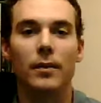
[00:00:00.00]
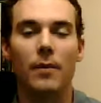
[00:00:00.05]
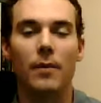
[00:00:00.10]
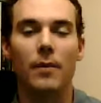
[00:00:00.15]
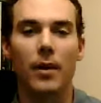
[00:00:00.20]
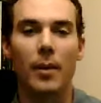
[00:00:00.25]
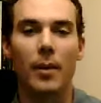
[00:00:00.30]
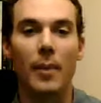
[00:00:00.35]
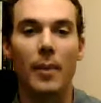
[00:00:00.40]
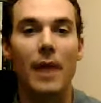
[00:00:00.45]
a
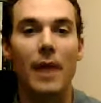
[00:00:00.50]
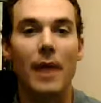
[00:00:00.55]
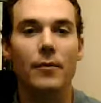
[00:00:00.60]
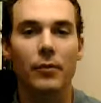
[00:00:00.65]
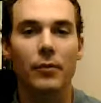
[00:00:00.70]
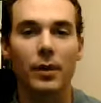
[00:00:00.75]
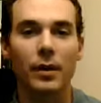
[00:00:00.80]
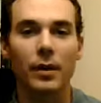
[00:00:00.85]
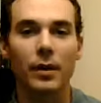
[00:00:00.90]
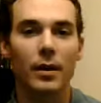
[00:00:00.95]

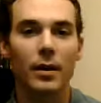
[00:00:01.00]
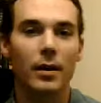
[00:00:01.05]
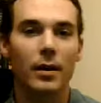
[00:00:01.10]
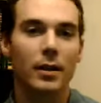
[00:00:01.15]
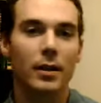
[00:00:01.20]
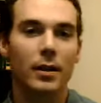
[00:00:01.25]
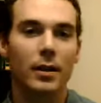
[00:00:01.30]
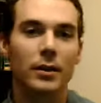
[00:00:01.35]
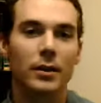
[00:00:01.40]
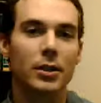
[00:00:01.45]
pamphlet
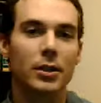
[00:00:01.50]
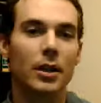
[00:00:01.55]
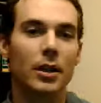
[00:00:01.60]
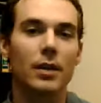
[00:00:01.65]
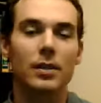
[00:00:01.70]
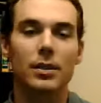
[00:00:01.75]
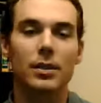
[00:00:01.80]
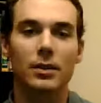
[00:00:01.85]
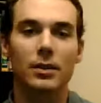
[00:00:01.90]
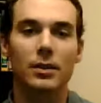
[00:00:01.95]

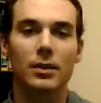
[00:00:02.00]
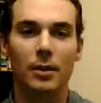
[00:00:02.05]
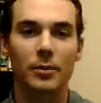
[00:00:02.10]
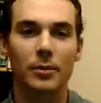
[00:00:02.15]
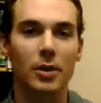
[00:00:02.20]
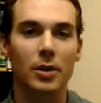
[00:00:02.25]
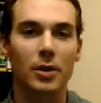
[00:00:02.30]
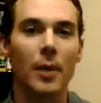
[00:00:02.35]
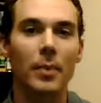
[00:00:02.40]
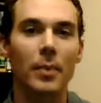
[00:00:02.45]
discussing some
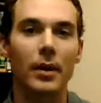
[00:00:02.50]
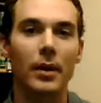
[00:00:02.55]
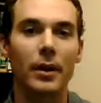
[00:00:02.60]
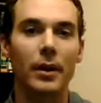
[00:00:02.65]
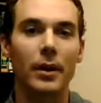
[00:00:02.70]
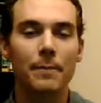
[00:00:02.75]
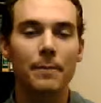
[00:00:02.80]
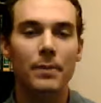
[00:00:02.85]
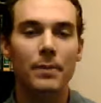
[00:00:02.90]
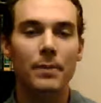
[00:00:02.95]
topic,
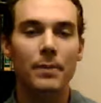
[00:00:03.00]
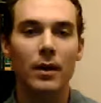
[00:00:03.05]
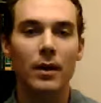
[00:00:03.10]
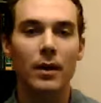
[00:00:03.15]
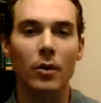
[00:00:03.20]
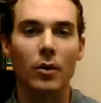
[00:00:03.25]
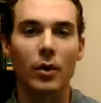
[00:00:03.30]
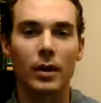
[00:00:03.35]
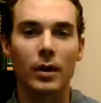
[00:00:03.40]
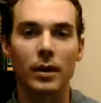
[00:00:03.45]
in
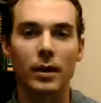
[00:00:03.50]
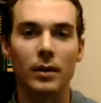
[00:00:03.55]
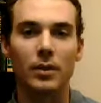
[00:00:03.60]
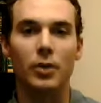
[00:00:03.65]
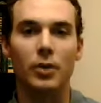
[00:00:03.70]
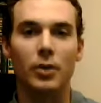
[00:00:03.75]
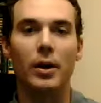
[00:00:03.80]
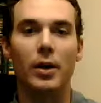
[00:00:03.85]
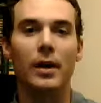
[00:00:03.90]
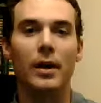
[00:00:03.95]
the
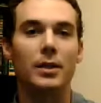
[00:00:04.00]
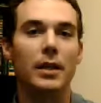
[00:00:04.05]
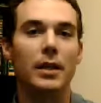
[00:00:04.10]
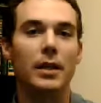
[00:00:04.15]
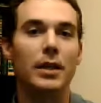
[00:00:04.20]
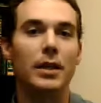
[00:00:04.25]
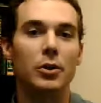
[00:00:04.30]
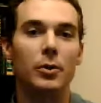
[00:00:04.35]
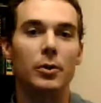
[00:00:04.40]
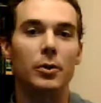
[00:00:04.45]
United
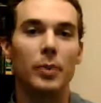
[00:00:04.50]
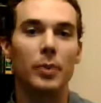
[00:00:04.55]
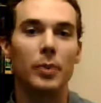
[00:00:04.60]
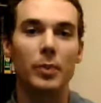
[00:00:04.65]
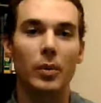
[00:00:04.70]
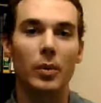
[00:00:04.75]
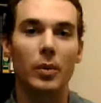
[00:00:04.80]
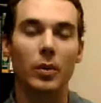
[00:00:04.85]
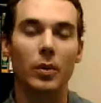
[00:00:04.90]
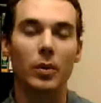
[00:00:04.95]
States
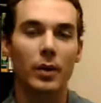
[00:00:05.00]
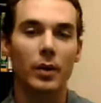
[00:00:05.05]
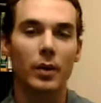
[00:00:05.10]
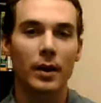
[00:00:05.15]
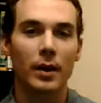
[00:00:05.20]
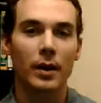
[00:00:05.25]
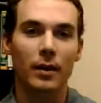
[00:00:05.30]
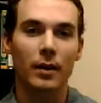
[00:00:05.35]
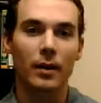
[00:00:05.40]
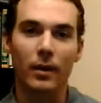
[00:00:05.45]

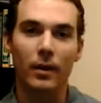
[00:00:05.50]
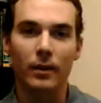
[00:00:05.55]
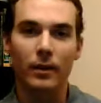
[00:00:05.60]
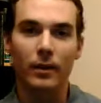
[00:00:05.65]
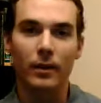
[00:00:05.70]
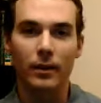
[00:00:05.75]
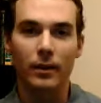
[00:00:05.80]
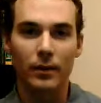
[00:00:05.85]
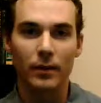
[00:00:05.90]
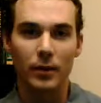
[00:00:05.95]

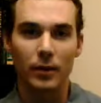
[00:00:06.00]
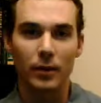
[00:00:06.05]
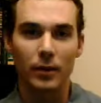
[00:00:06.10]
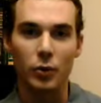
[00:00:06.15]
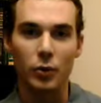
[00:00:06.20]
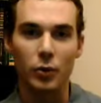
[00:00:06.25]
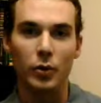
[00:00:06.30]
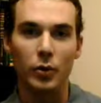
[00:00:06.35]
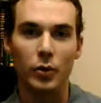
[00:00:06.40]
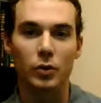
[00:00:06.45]
you'd
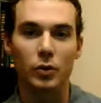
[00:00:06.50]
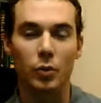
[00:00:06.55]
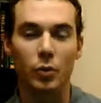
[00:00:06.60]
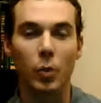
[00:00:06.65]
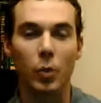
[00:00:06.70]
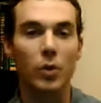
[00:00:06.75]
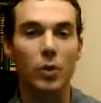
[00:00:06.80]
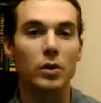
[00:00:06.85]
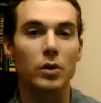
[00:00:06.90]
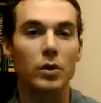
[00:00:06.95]
use
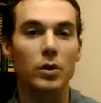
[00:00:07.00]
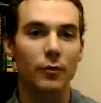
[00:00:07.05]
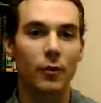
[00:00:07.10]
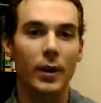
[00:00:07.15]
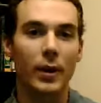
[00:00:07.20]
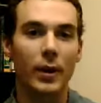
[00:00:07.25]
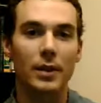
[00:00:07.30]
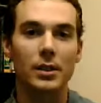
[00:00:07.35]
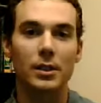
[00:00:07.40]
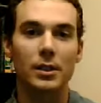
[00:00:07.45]
words and
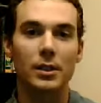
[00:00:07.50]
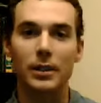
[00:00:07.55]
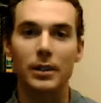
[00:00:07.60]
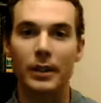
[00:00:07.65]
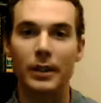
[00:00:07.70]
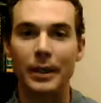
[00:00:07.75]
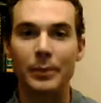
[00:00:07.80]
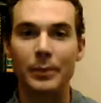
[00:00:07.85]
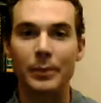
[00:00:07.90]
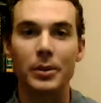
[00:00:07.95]
phrases and
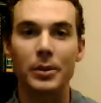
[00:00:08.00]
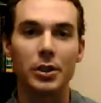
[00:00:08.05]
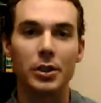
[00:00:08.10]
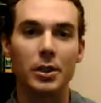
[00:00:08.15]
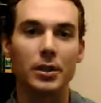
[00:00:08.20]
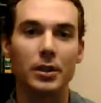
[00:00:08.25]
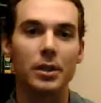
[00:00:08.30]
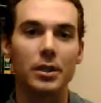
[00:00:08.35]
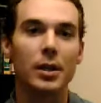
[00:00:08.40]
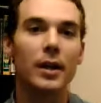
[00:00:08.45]

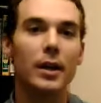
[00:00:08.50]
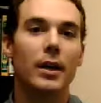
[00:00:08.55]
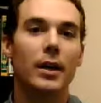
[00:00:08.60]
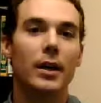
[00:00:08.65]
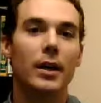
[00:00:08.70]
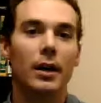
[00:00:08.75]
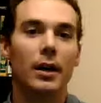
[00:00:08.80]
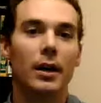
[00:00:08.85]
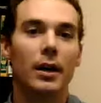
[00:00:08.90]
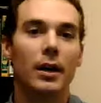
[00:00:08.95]
images
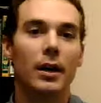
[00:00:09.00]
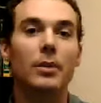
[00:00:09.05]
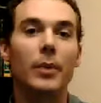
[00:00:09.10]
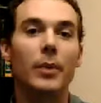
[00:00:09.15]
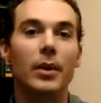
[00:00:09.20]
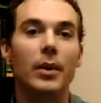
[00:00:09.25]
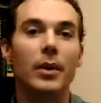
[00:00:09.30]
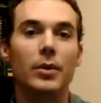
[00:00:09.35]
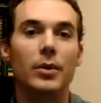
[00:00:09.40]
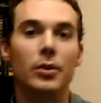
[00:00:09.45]

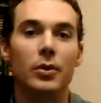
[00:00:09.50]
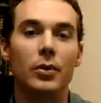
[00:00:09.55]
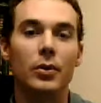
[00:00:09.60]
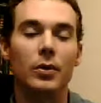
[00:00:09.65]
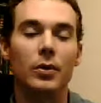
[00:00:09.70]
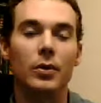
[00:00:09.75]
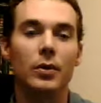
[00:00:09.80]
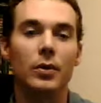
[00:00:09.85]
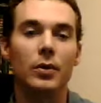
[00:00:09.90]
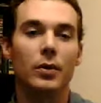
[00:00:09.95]
customary to